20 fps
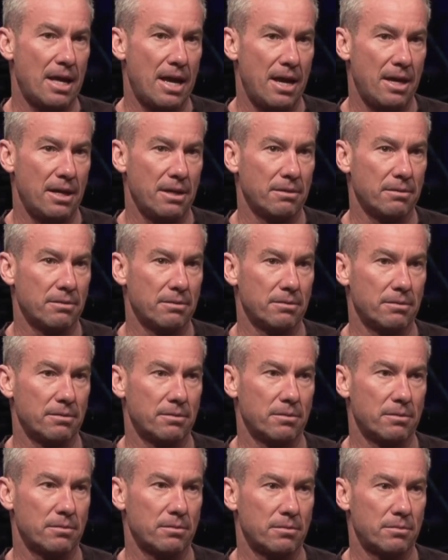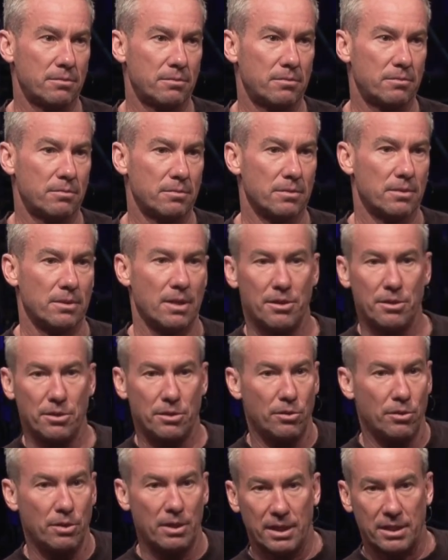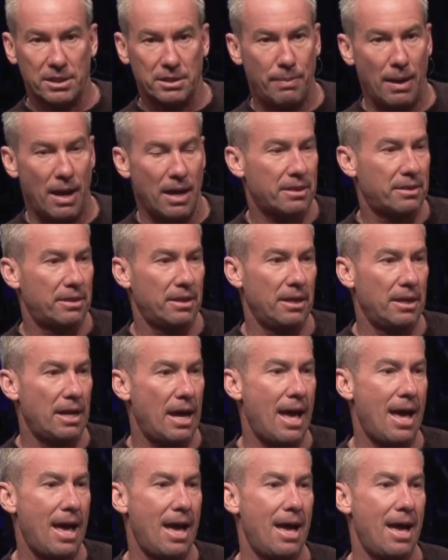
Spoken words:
that the eunuchs back then